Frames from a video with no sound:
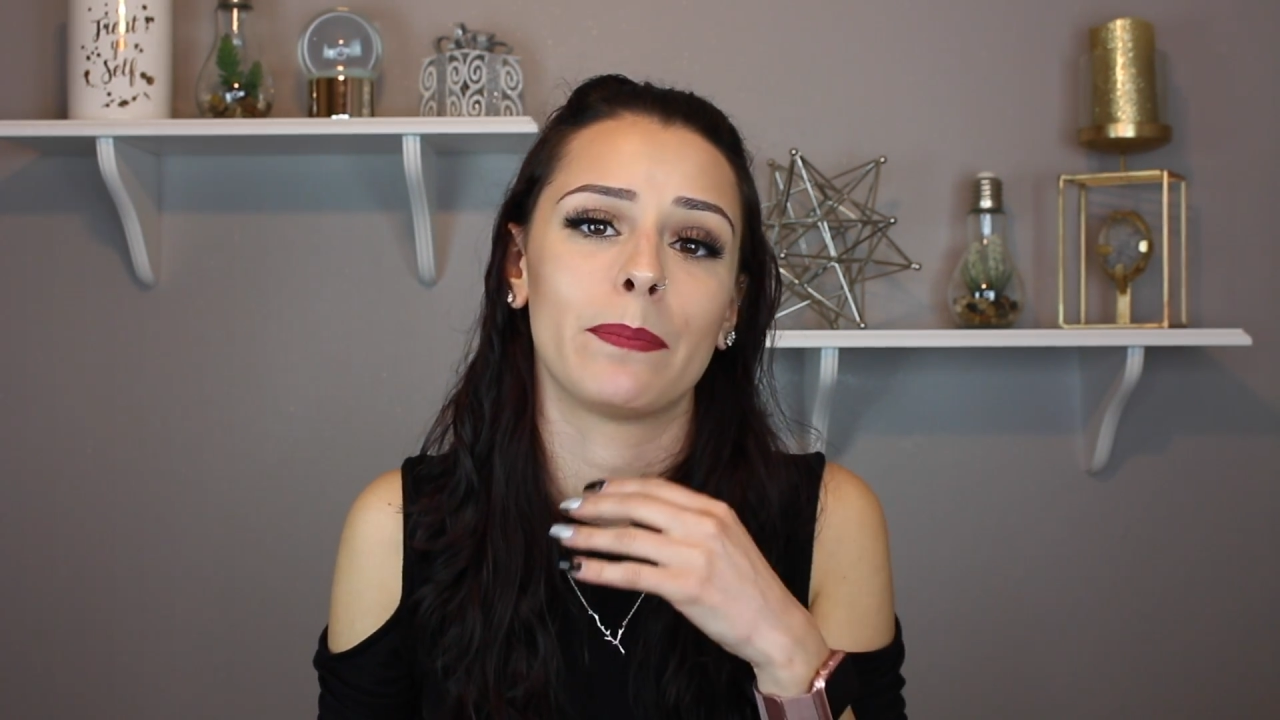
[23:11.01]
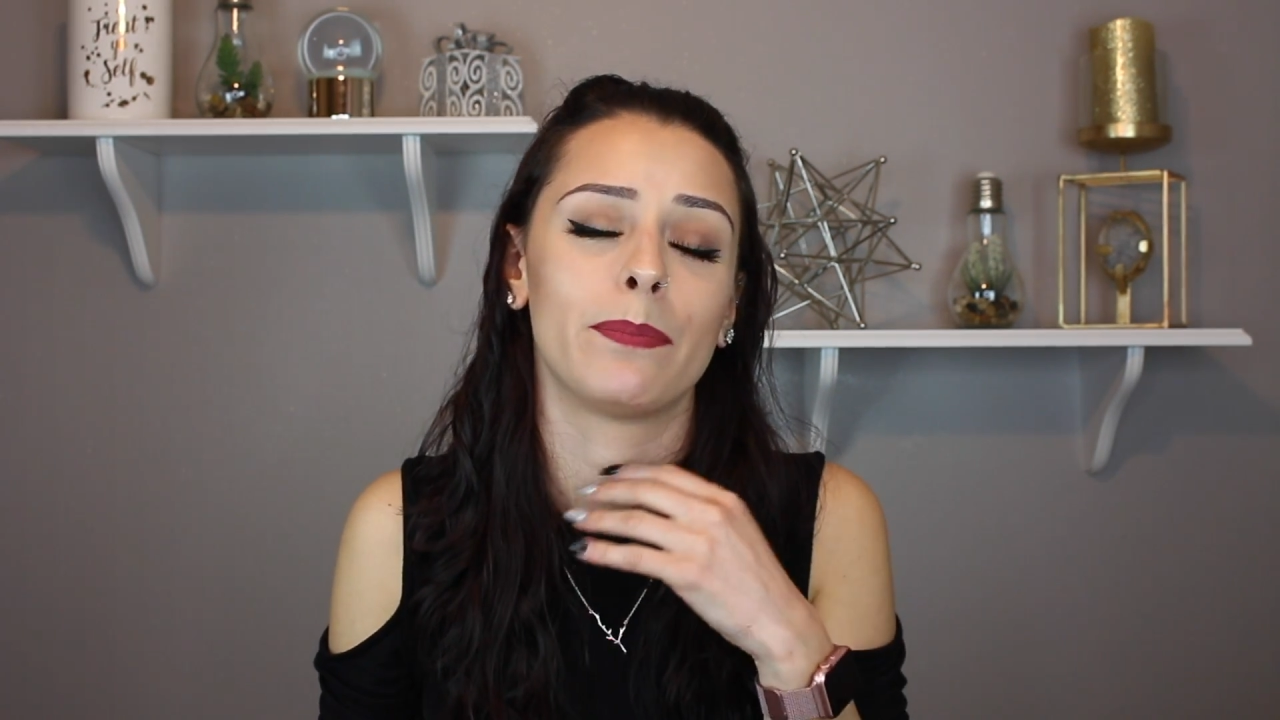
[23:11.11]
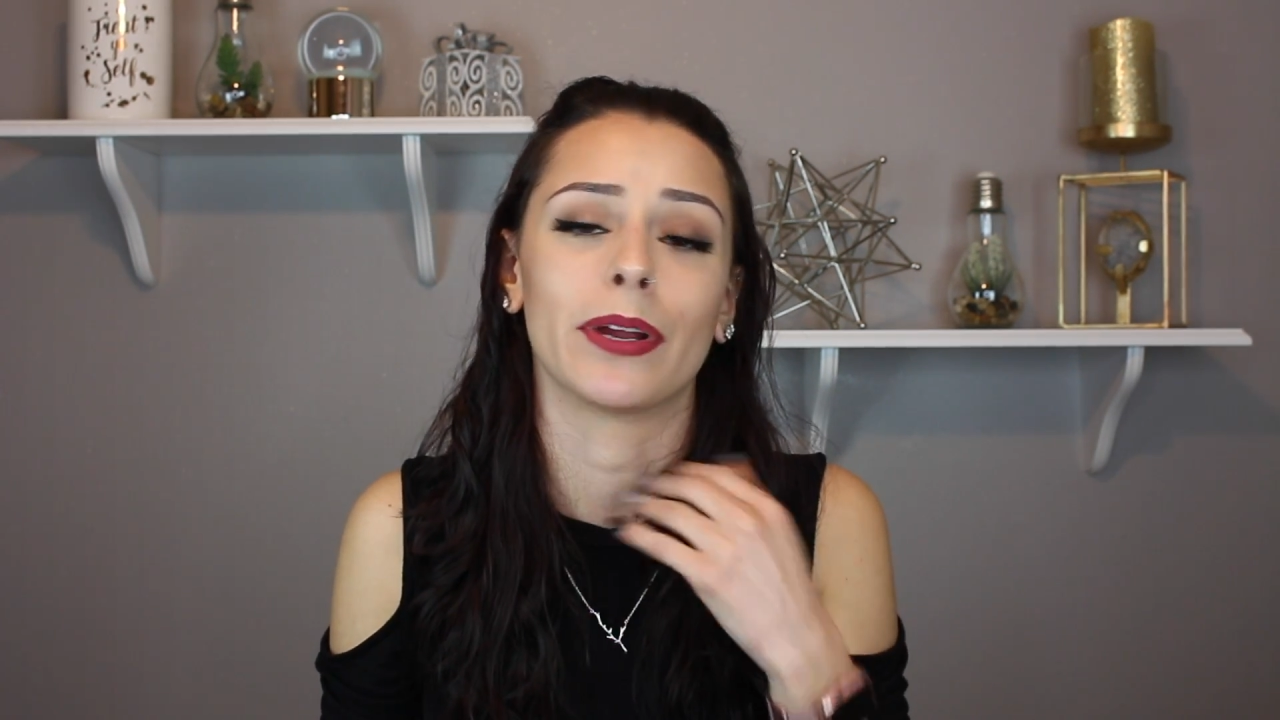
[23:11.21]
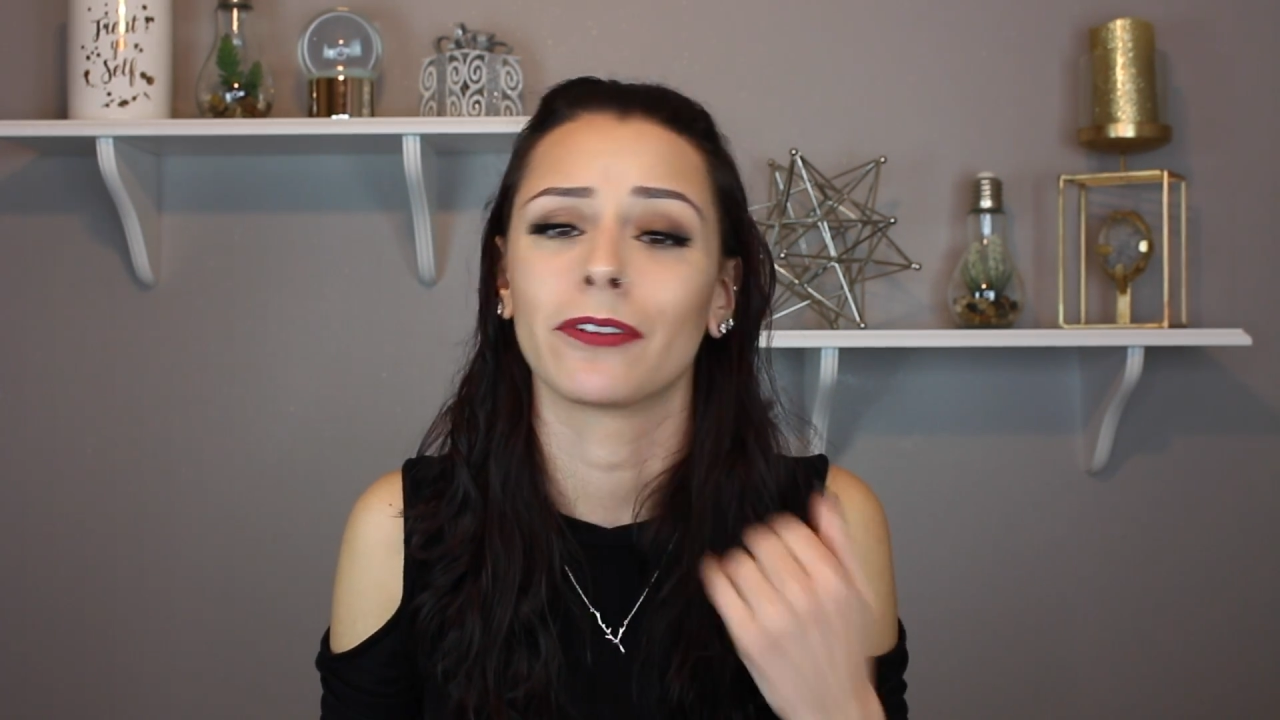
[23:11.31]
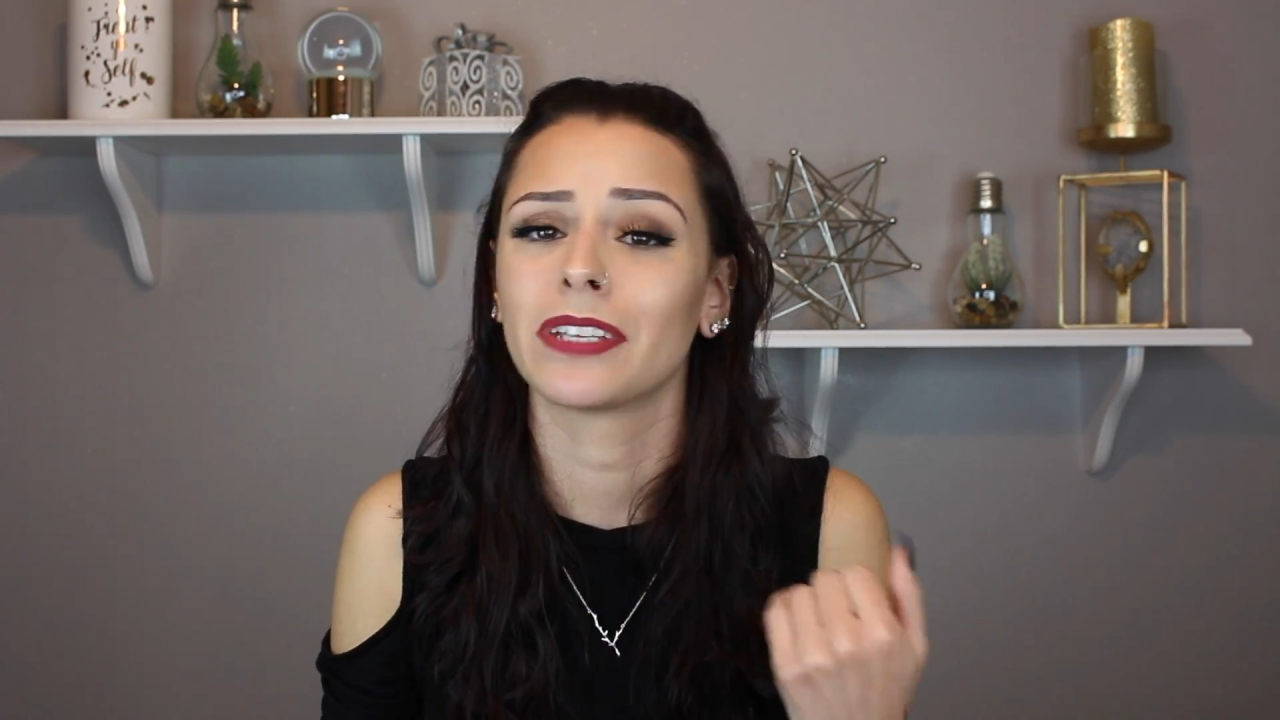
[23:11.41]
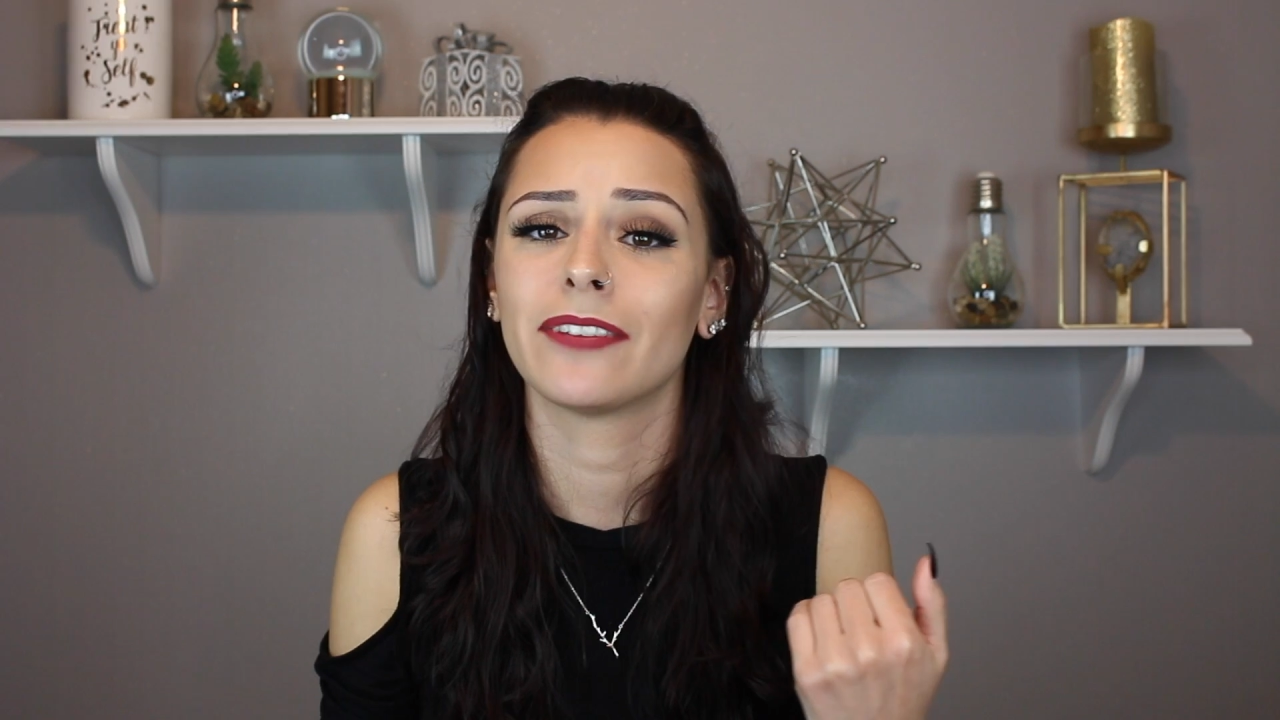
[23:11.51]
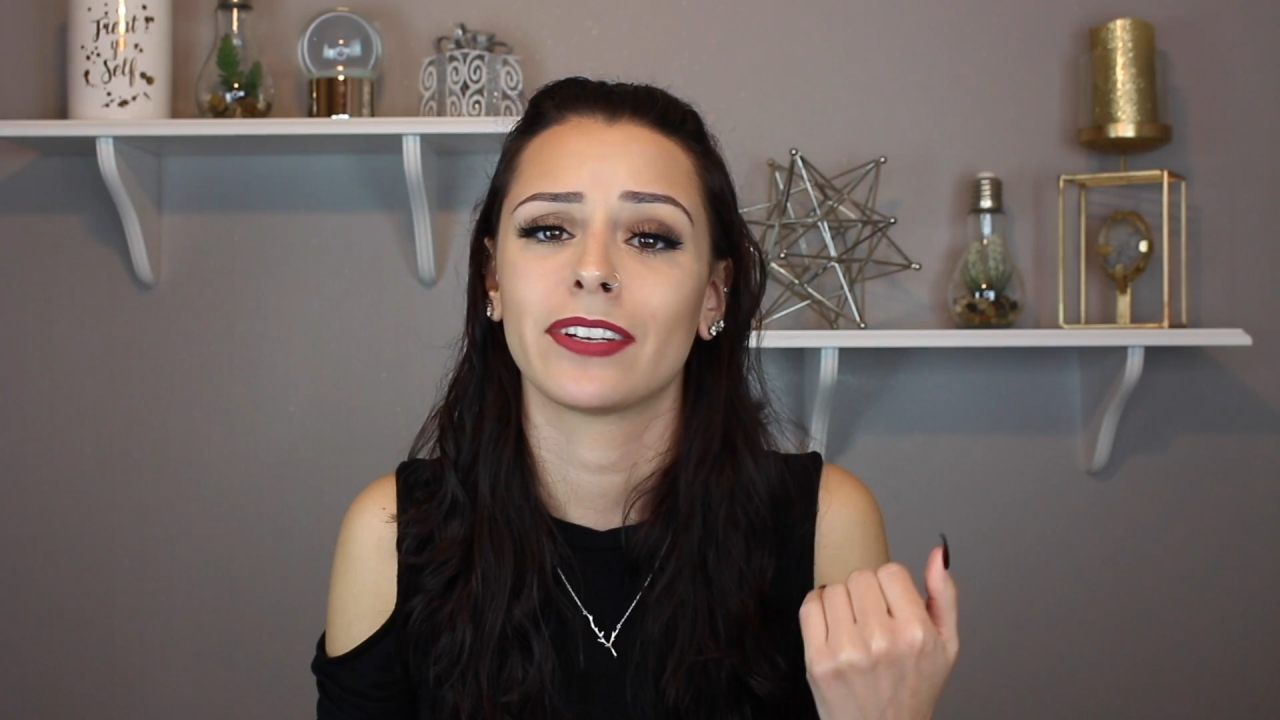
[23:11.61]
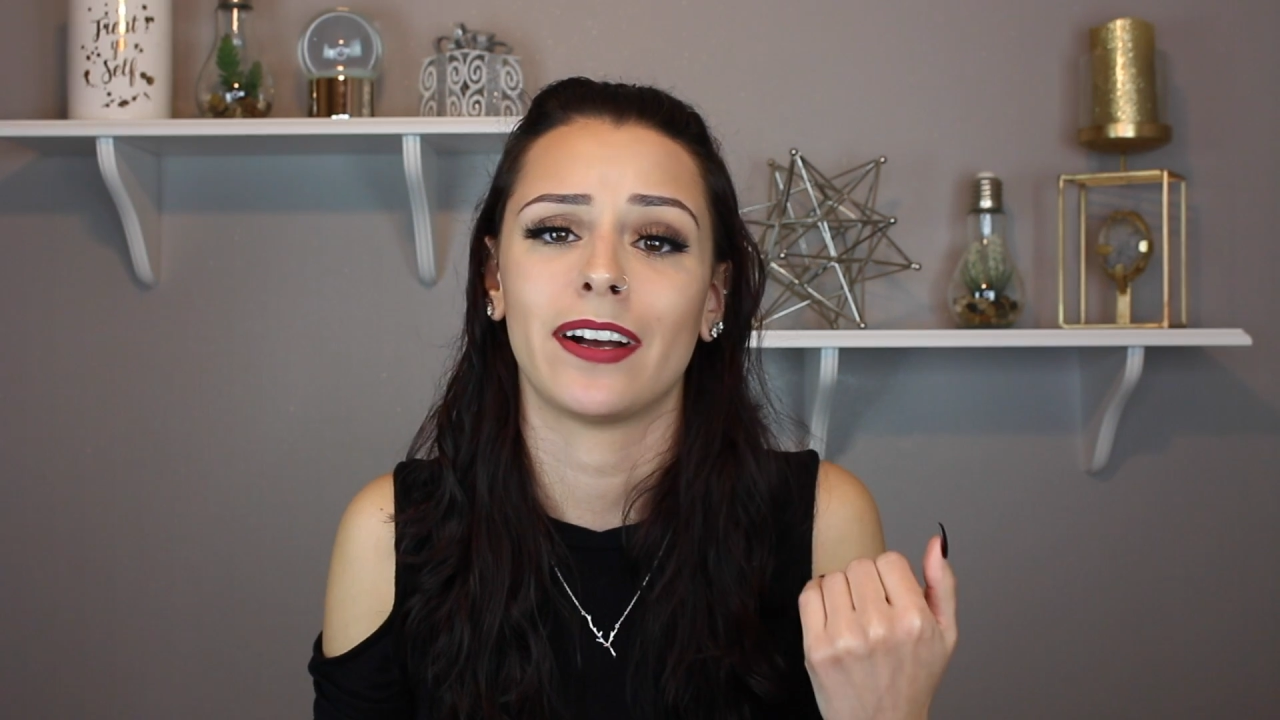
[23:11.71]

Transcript: barely even